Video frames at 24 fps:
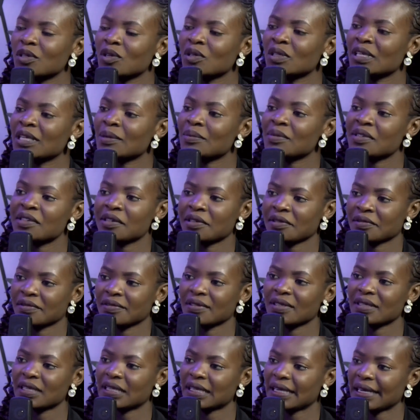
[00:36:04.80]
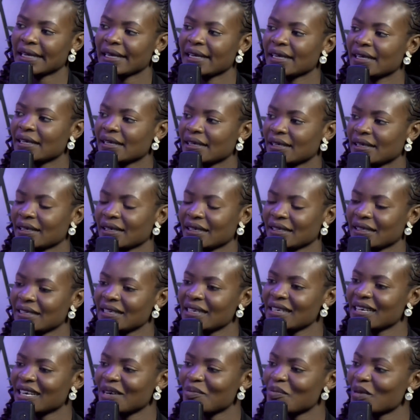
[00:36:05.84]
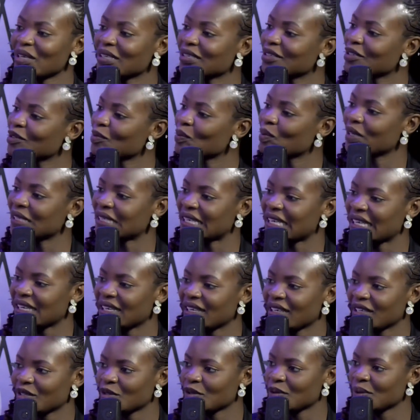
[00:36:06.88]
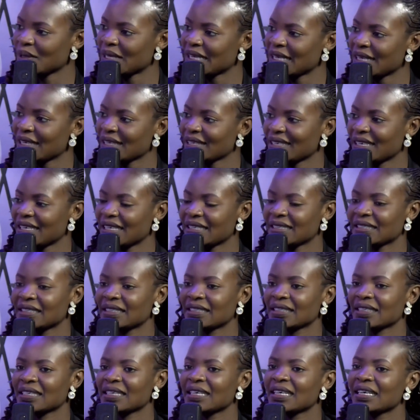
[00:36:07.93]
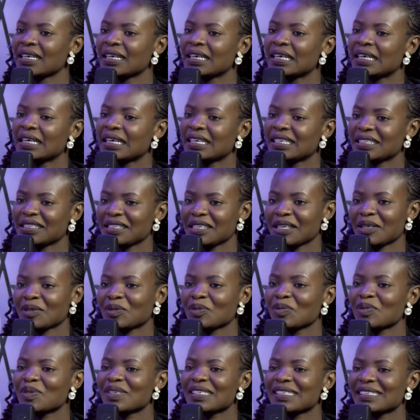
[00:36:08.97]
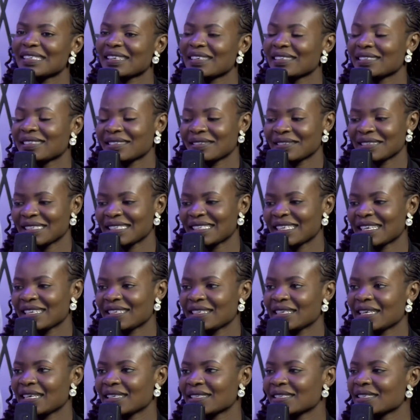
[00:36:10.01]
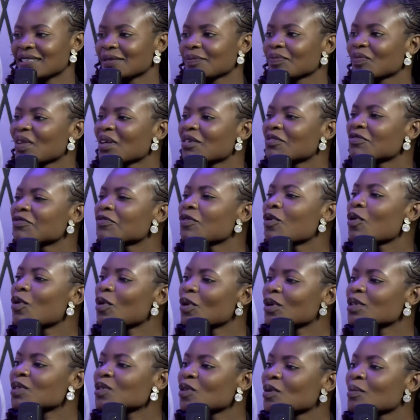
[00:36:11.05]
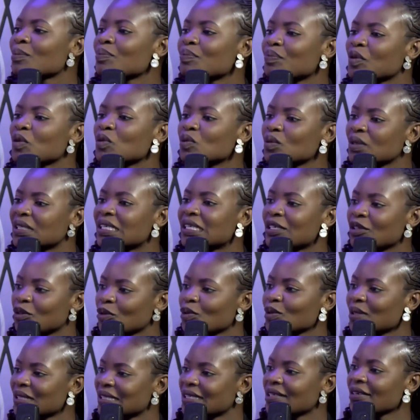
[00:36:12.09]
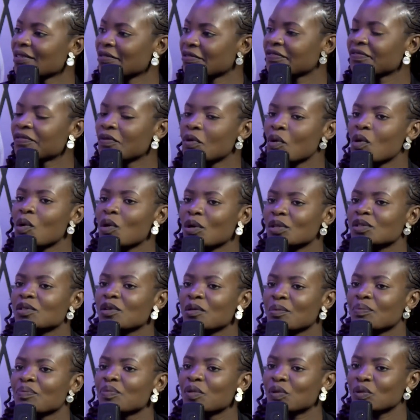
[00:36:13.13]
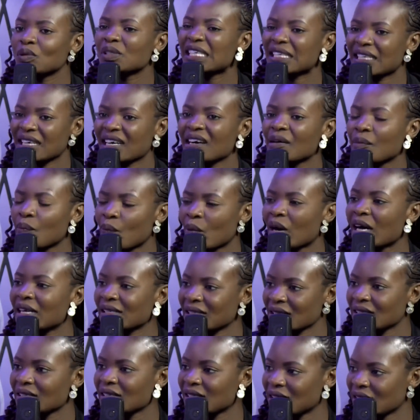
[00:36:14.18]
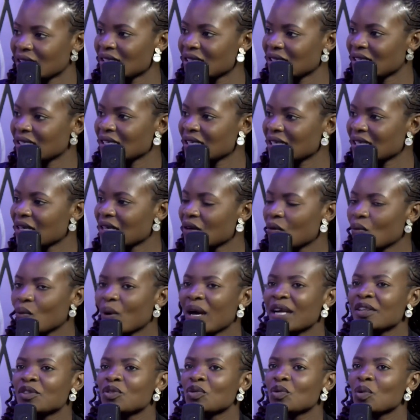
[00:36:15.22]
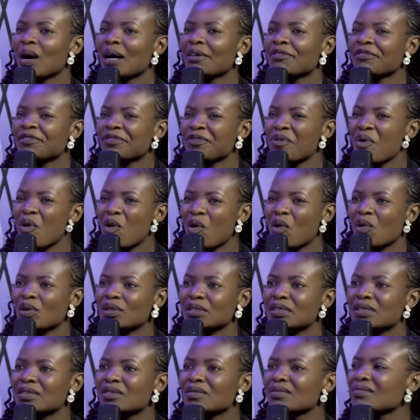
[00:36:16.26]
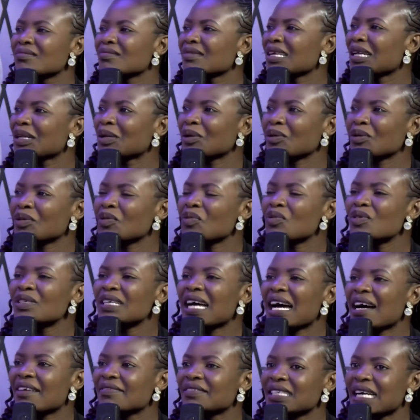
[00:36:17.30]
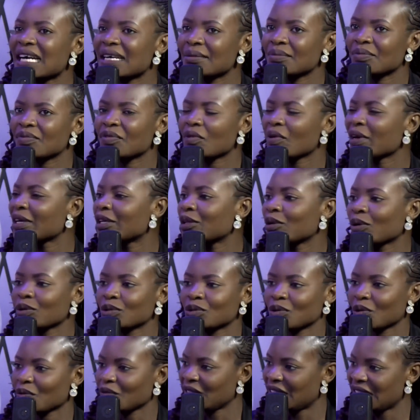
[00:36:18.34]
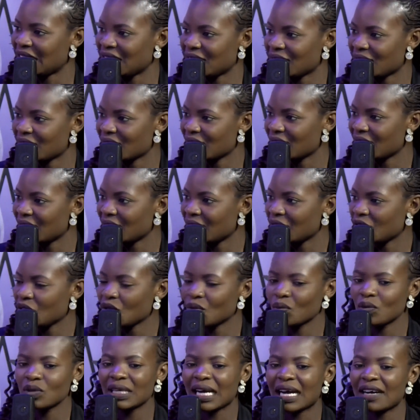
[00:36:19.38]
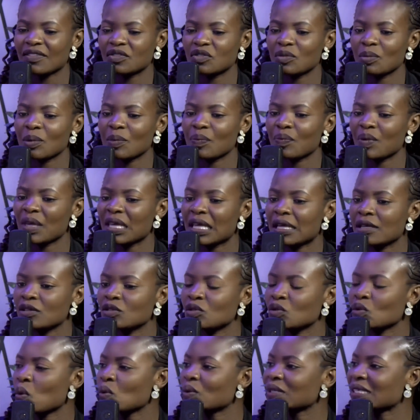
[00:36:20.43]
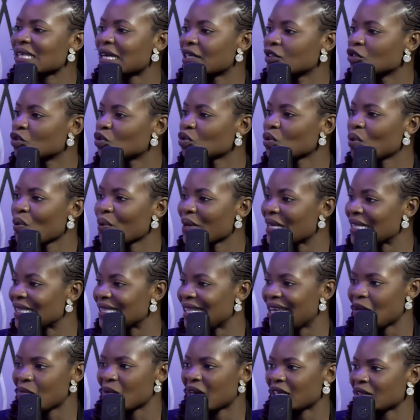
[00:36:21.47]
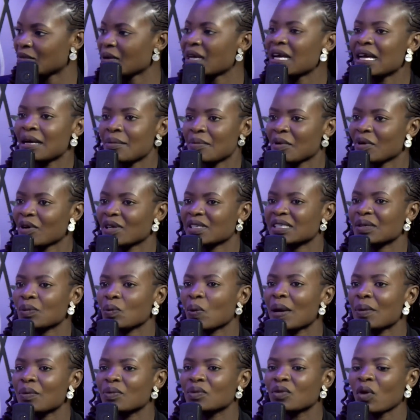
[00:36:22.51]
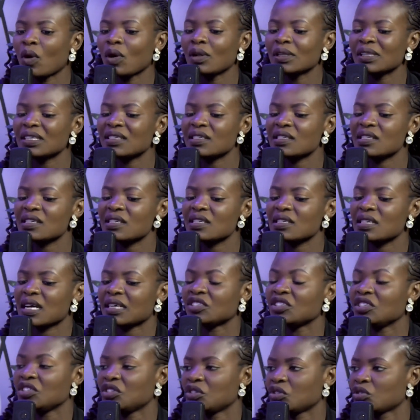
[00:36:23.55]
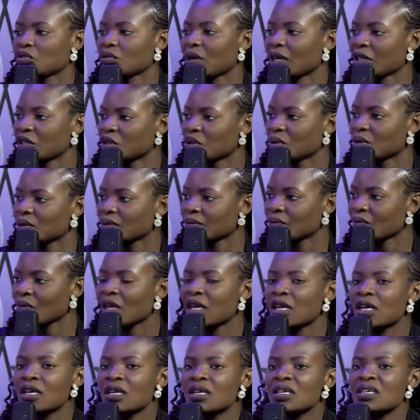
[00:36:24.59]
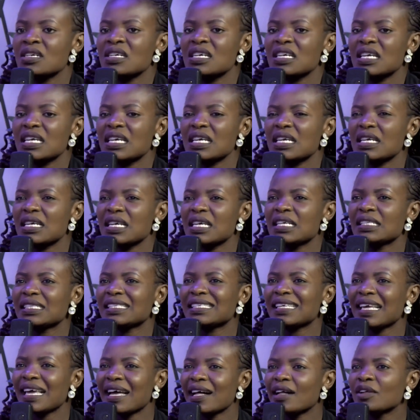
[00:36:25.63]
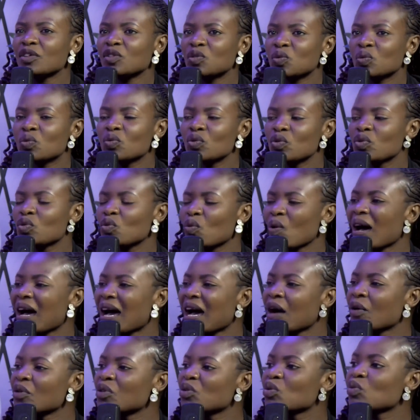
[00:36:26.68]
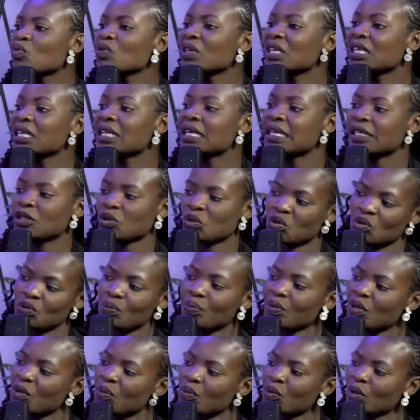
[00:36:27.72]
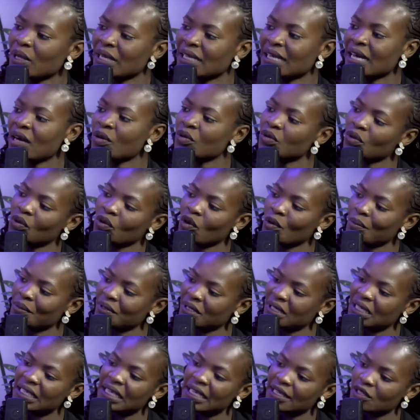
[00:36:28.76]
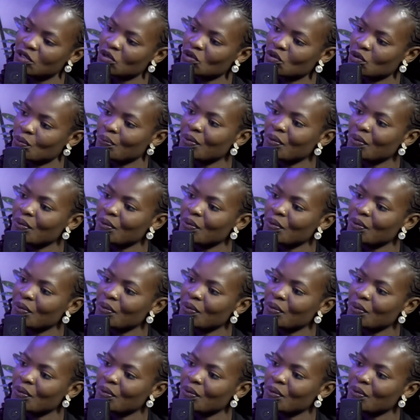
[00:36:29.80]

on themselves. Like, I think I made this point earlier today, and Engineer Tony reiterated that focus on yourself, focus on building capacity. When you are focused, you won't have time for a lot of things. You won't have to be picking stones and throwing them at, because all these things are distraction. It tells who you are, how you relate to people, and how you communicate to